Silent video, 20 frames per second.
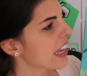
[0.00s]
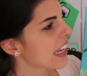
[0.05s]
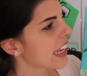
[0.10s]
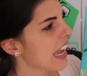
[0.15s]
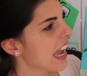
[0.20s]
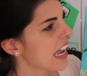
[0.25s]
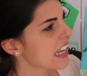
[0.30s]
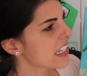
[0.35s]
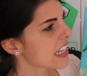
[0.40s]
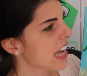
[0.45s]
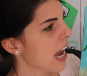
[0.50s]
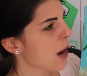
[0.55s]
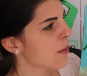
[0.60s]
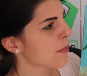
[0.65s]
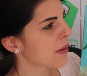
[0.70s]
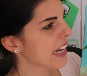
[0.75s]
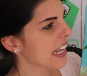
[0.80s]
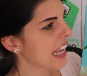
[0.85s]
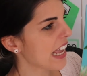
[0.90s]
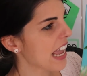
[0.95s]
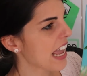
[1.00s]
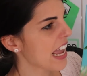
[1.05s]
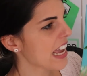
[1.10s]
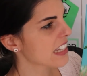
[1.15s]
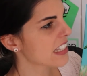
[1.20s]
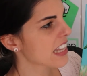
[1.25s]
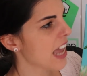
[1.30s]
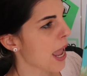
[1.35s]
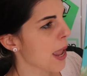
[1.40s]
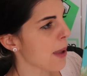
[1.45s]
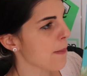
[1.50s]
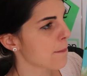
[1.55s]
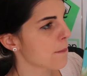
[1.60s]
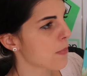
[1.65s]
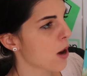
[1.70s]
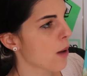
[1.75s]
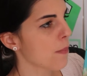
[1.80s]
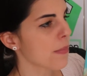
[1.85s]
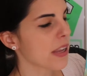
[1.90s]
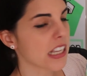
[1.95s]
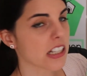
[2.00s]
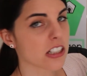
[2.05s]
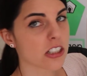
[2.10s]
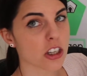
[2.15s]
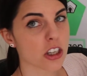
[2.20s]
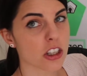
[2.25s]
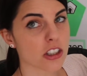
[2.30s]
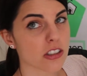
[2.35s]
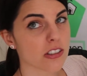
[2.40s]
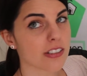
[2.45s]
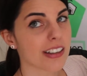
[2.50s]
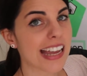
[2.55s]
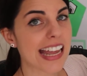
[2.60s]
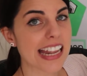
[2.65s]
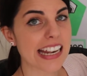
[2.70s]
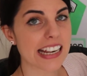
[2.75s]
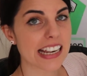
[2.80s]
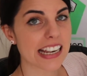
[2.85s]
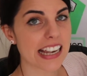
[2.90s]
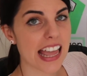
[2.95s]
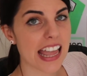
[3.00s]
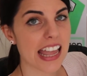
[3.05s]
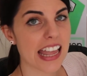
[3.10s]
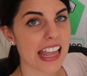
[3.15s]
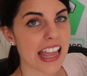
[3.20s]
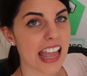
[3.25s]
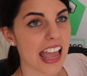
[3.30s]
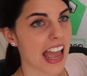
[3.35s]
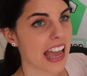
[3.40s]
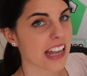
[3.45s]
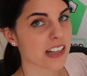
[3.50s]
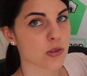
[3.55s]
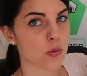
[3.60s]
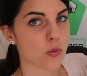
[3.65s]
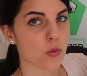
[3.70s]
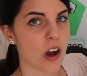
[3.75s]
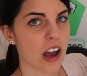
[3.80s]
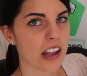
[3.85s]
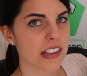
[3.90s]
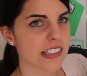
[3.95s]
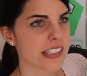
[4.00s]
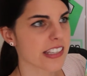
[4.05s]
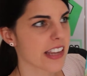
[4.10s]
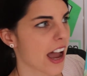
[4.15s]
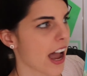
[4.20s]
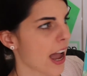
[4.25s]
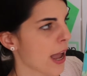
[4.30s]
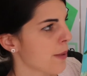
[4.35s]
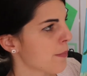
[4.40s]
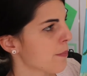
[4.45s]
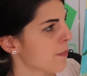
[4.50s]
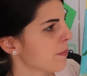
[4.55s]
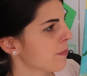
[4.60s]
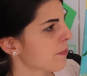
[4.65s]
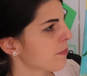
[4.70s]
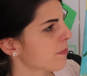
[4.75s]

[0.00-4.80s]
Guess how many eggs a mommy turtle can lay at one time.